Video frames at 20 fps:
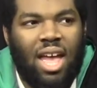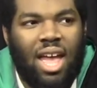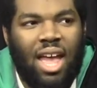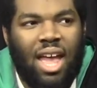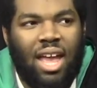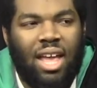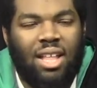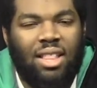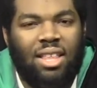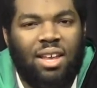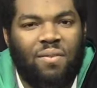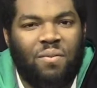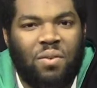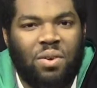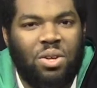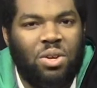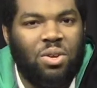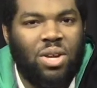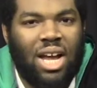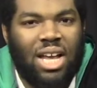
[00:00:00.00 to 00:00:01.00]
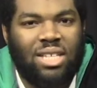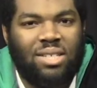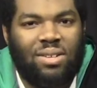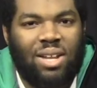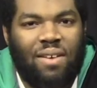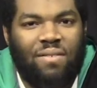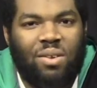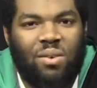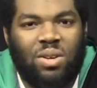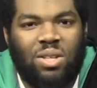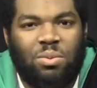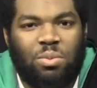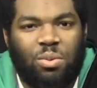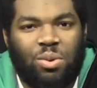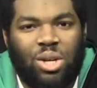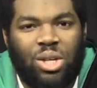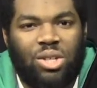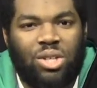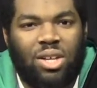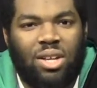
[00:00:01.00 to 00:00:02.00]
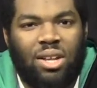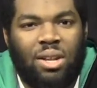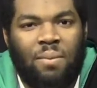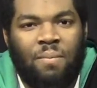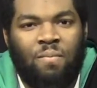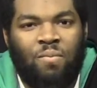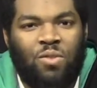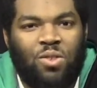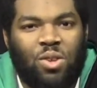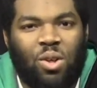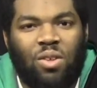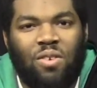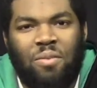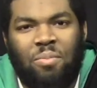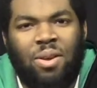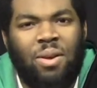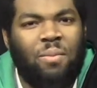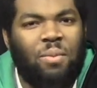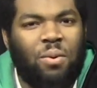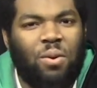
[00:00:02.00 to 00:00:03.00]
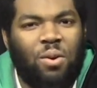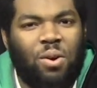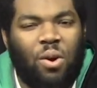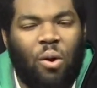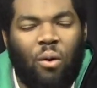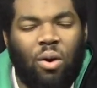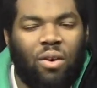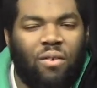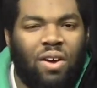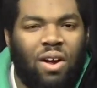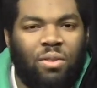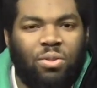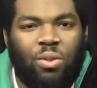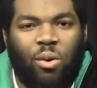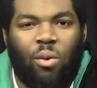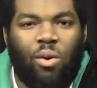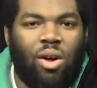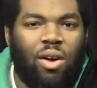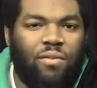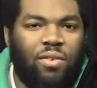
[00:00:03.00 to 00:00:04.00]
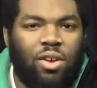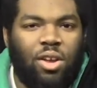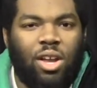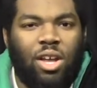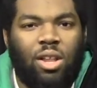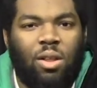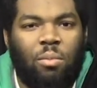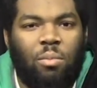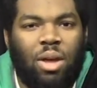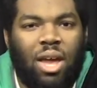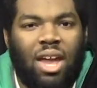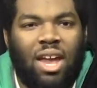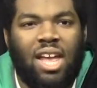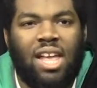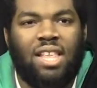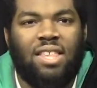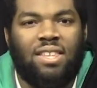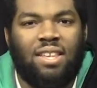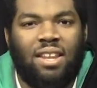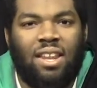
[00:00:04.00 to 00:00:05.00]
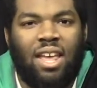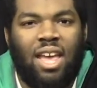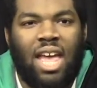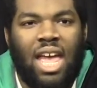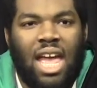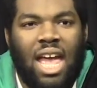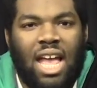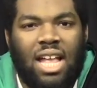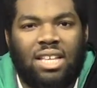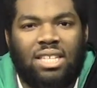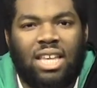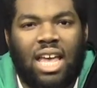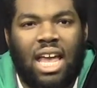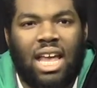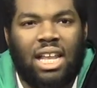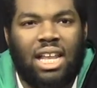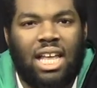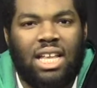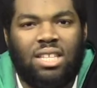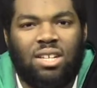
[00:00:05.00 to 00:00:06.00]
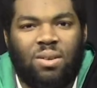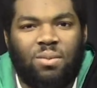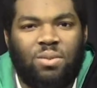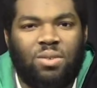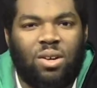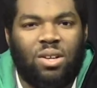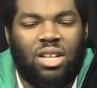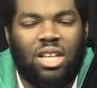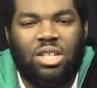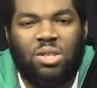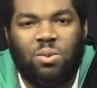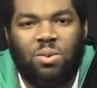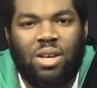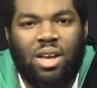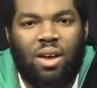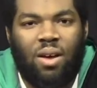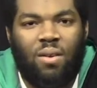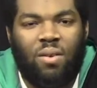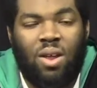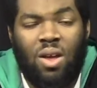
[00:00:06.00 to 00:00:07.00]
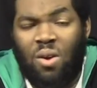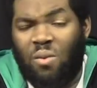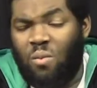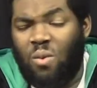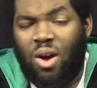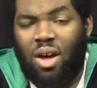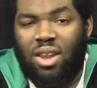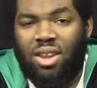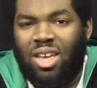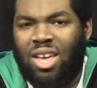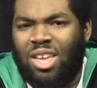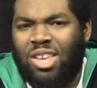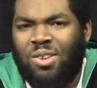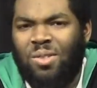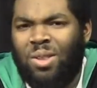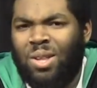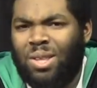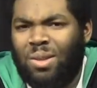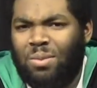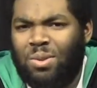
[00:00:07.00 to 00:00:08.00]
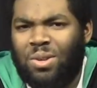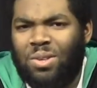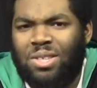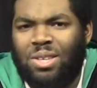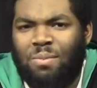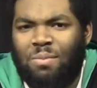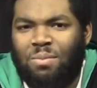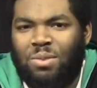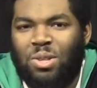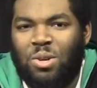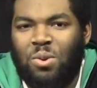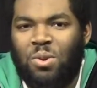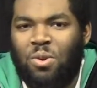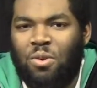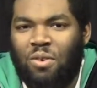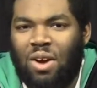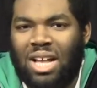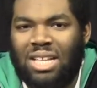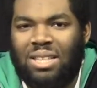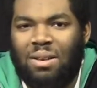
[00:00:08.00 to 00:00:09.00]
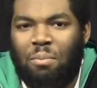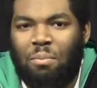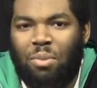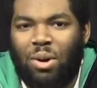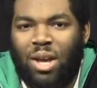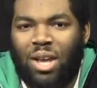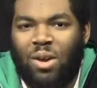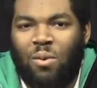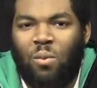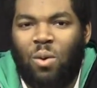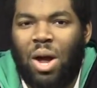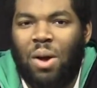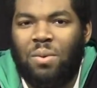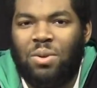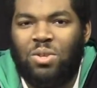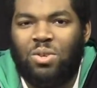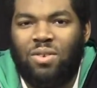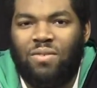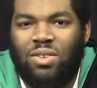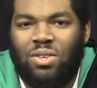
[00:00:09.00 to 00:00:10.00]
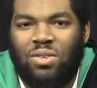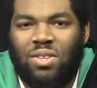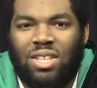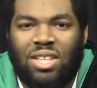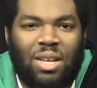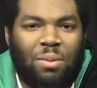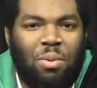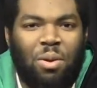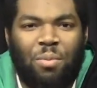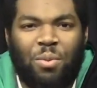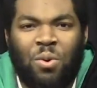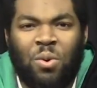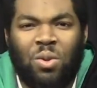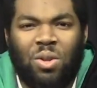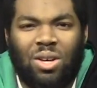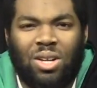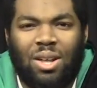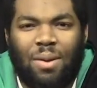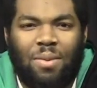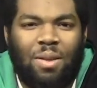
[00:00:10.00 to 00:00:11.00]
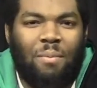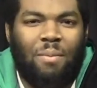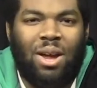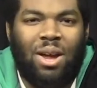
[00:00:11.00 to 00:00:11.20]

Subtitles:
And therefore, you guys would have no inspiration. So all you people going around throwing off your yellow bands and saying Lance Armstrong let you down. One, you looked up to some dude who rides a bike. Why would you even do that? Like people who looked up to